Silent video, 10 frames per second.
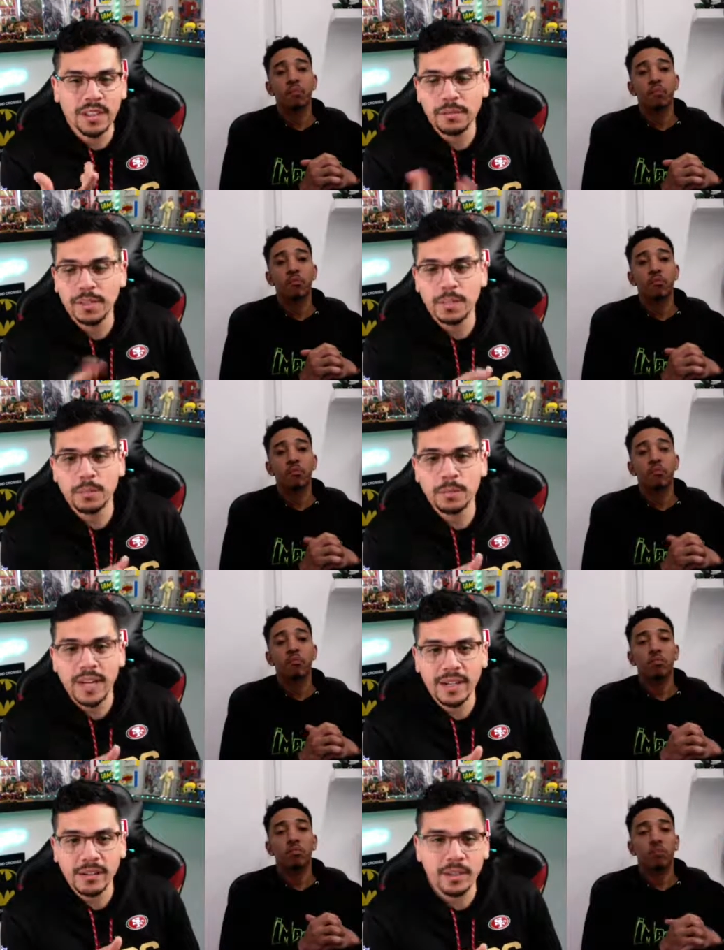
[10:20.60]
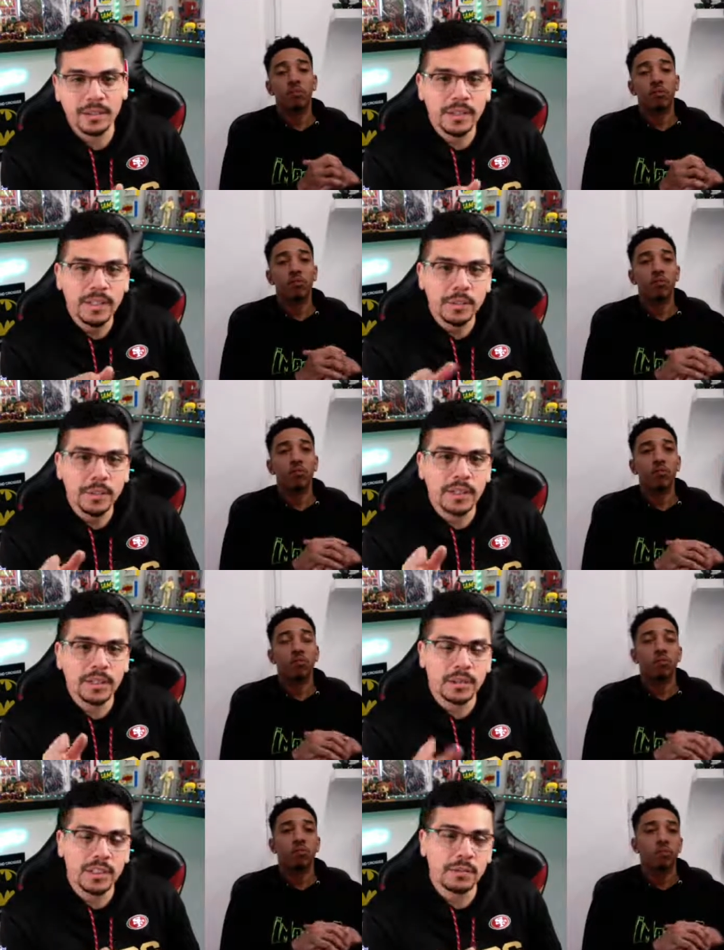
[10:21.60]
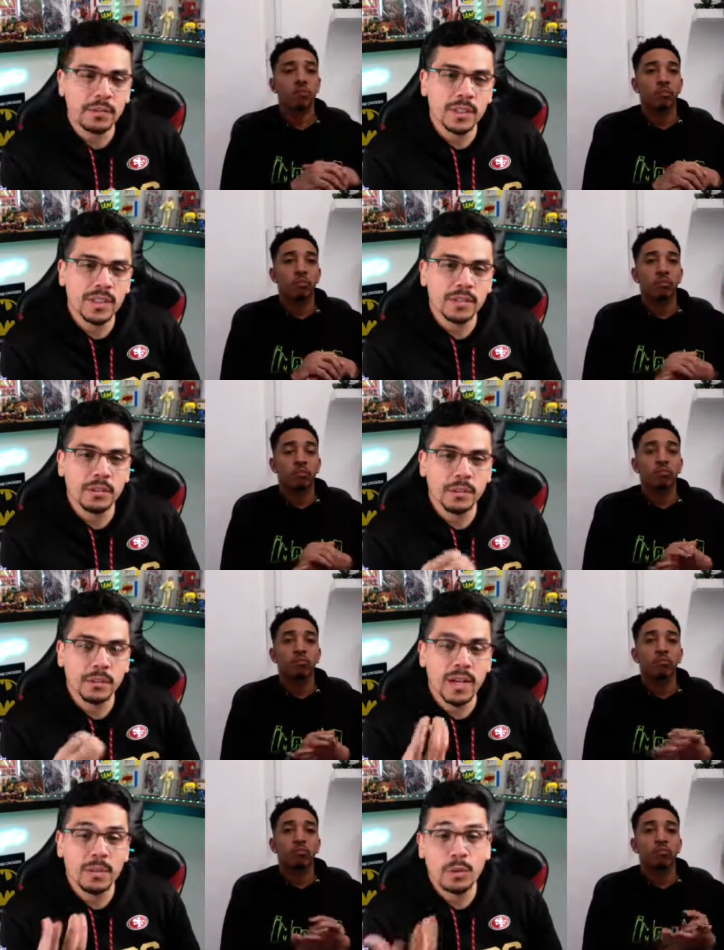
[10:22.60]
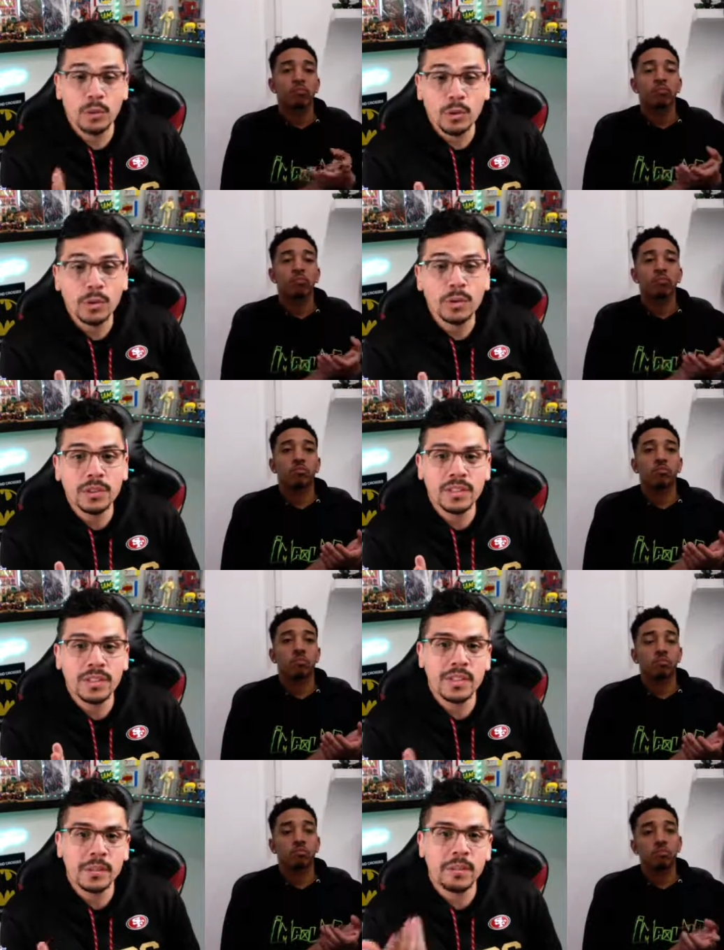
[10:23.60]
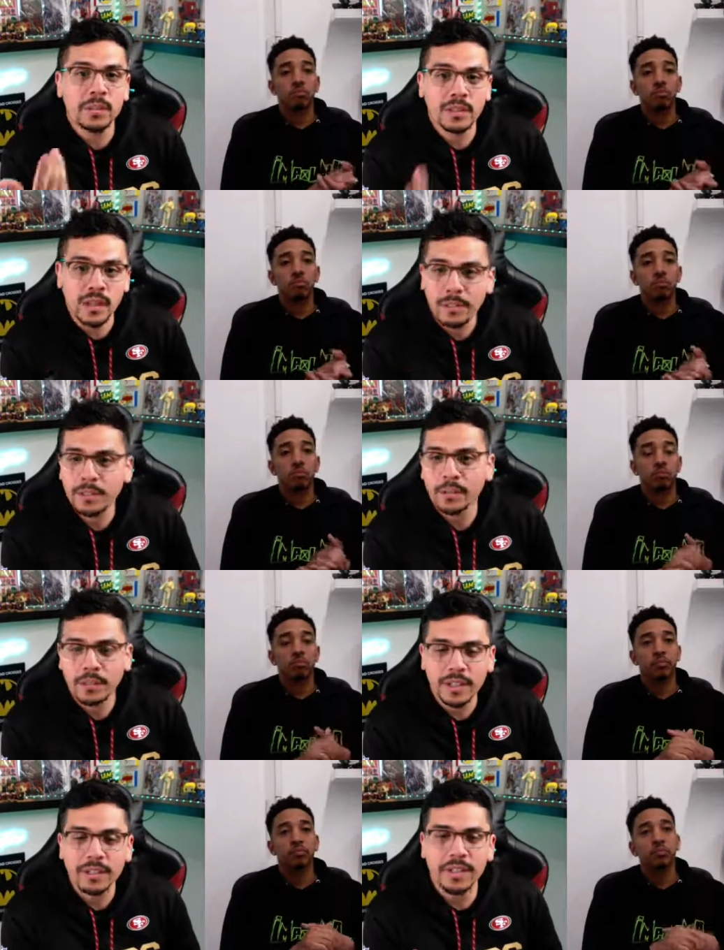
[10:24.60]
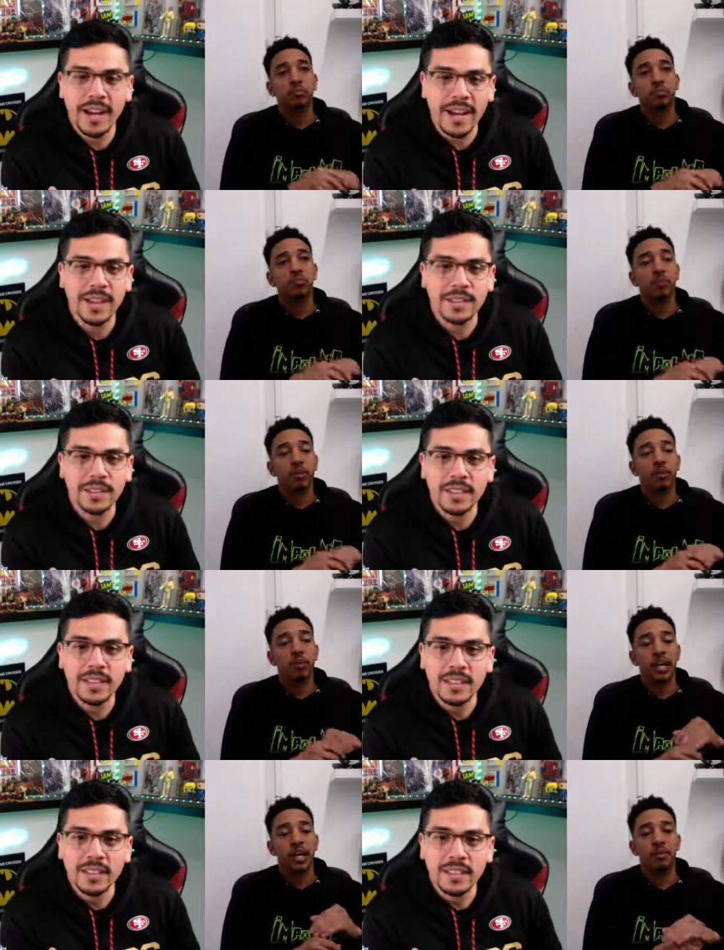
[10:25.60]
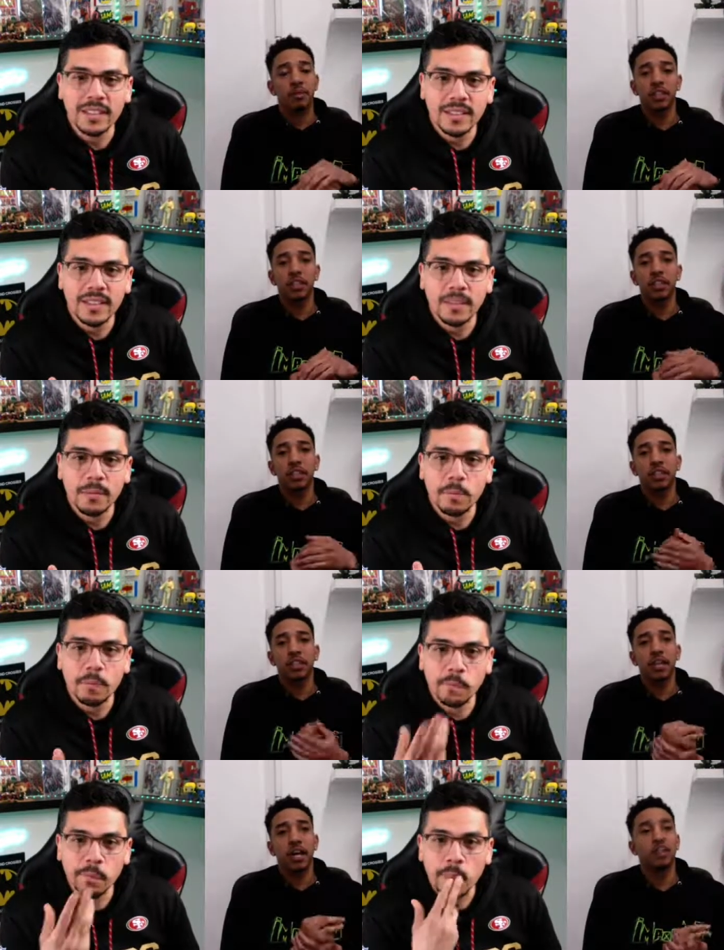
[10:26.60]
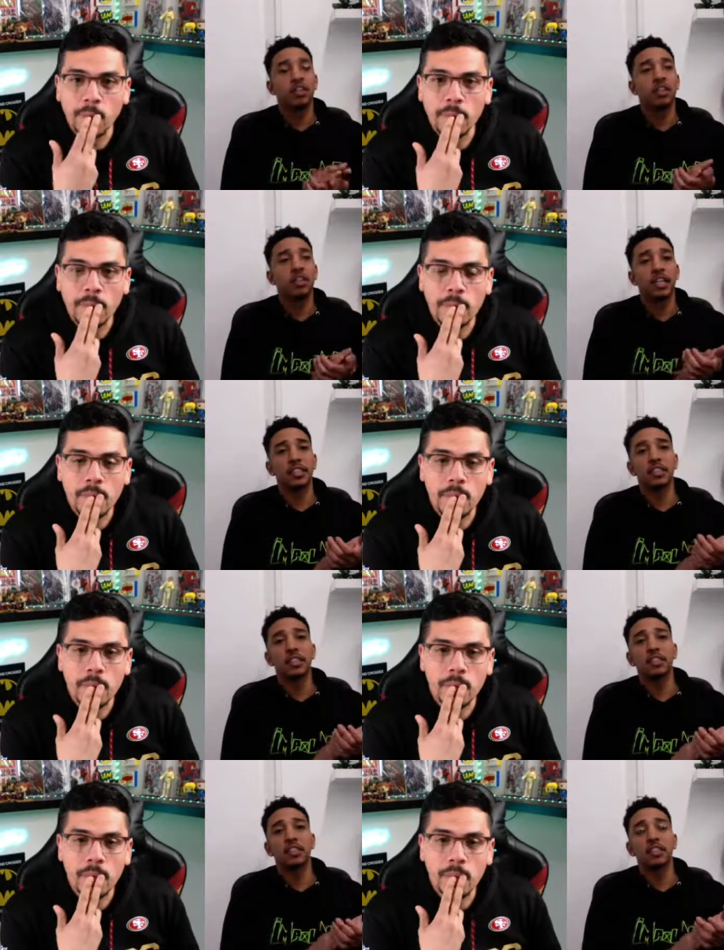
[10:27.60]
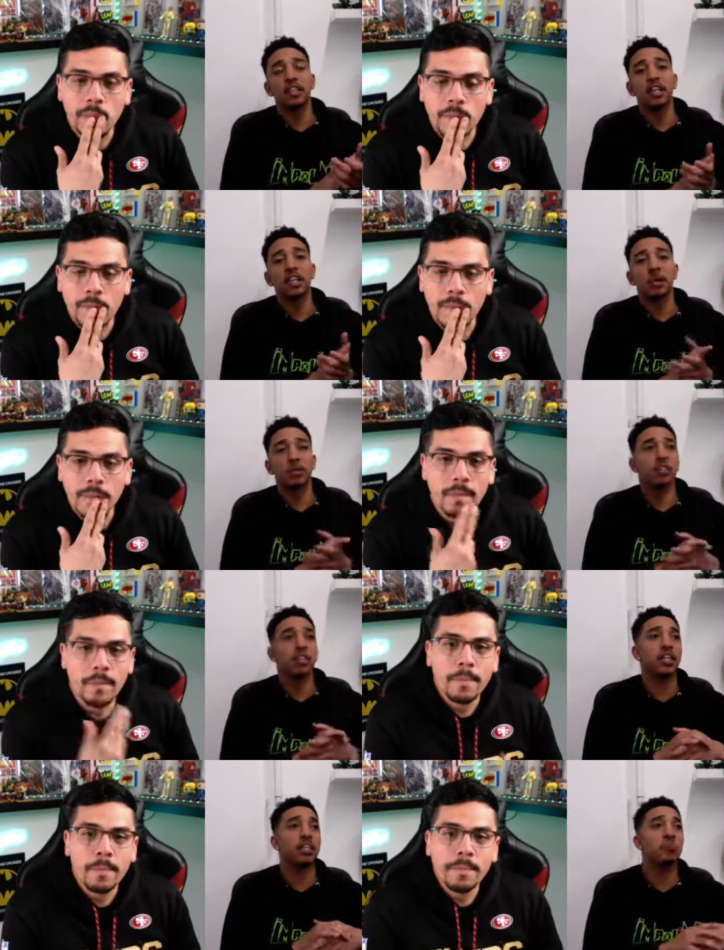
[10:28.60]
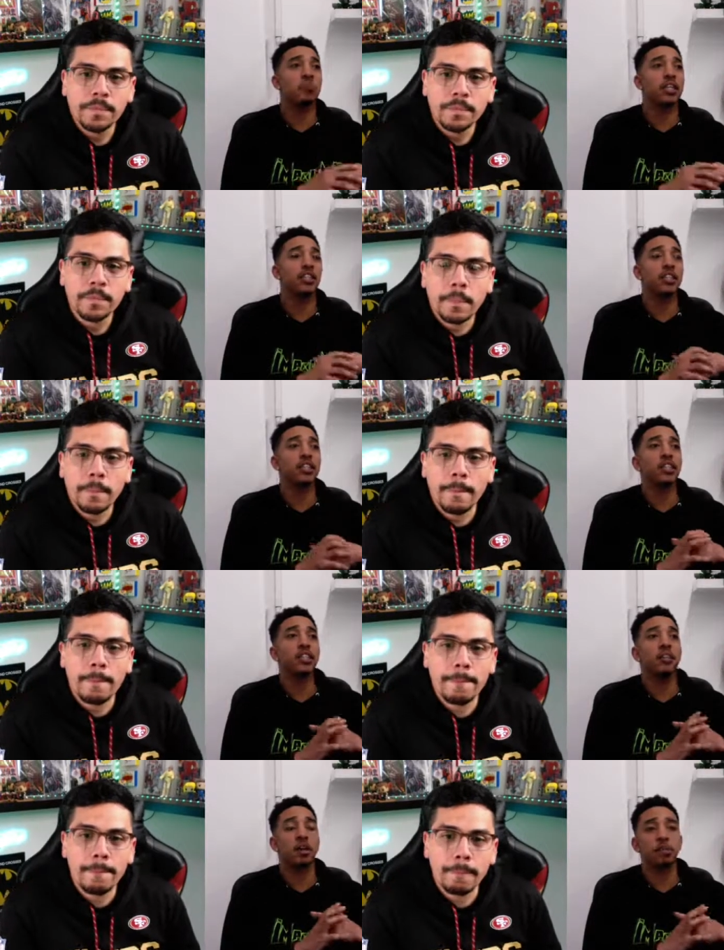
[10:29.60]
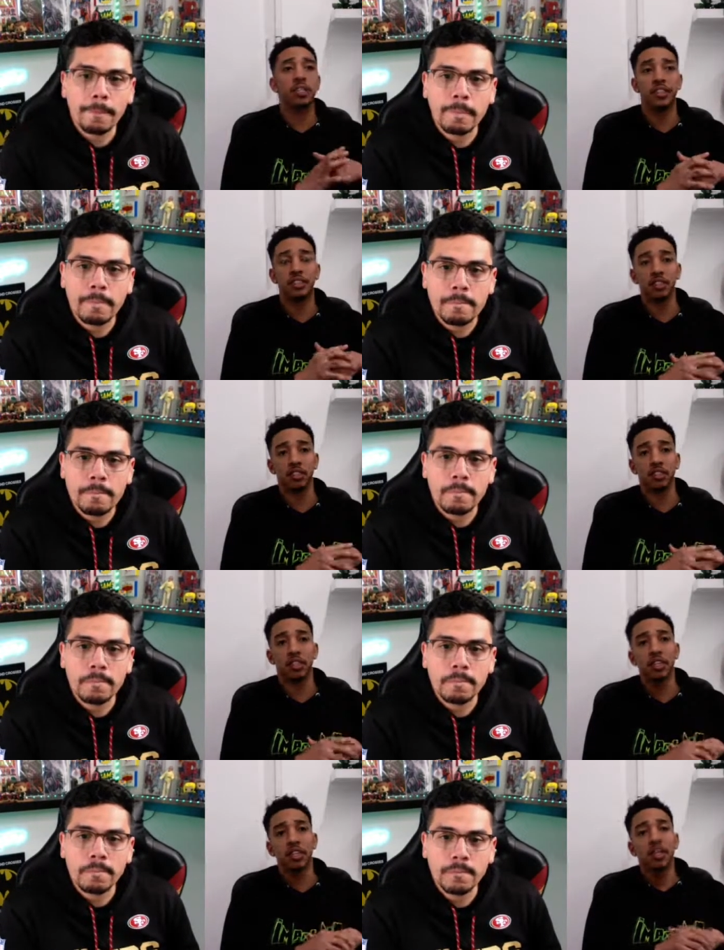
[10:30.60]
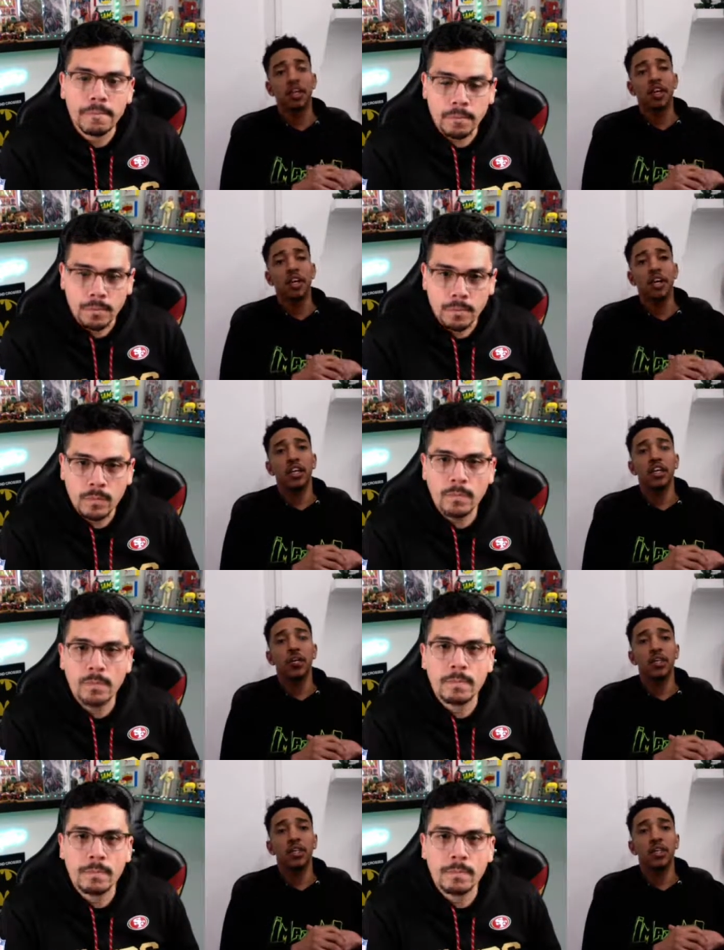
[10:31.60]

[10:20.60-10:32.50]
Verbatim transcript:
Speaker 1: i feel like your background being a little different has given you a lot more tools than the typical comic creator has
Speaker 2: uh, absolutely absolutely that's it's it's 100% the biggest engine of our businesses uh, no